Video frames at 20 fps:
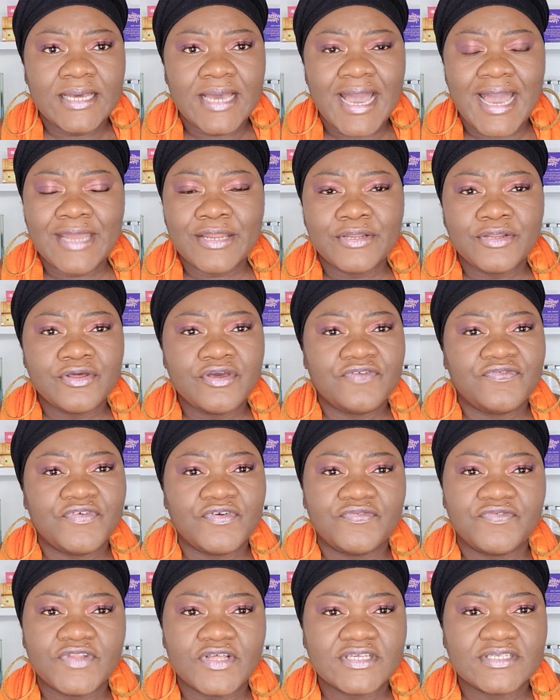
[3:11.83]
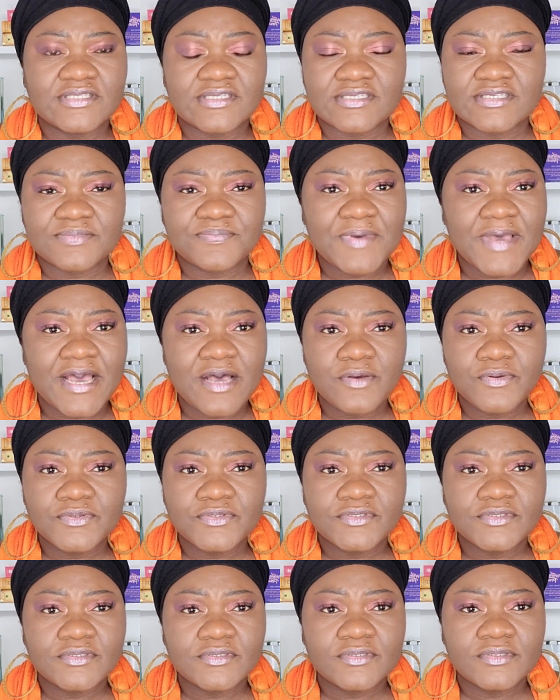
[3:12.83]
I don't know if you've lost a
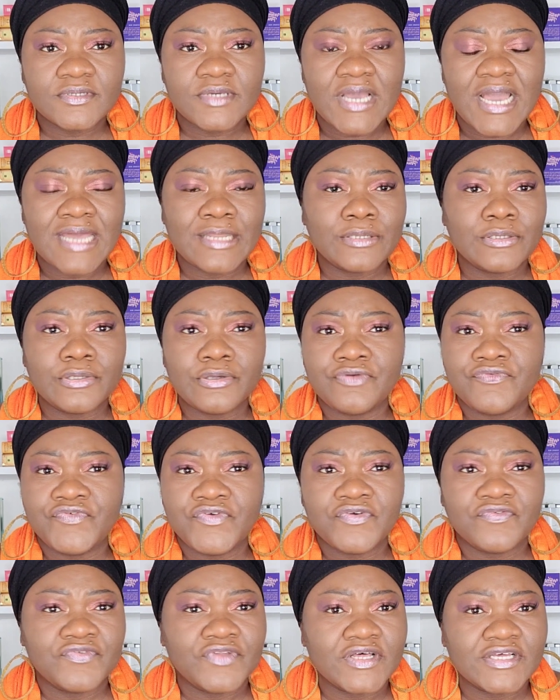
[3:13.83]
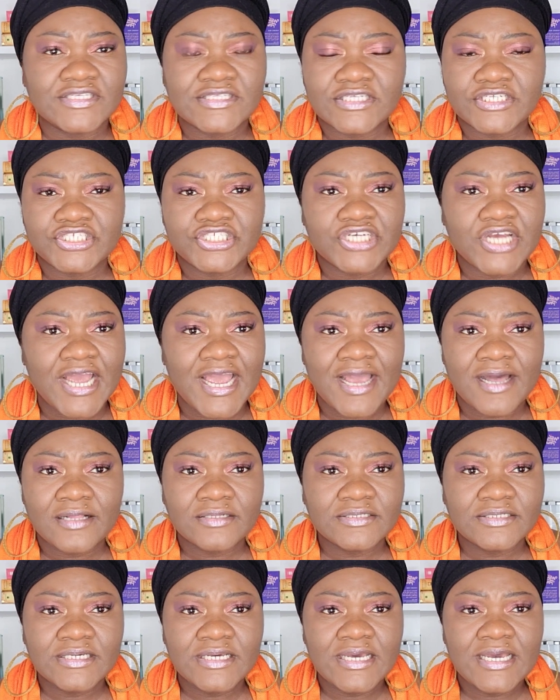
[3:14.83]
spouse. I don't know if you've lost a child.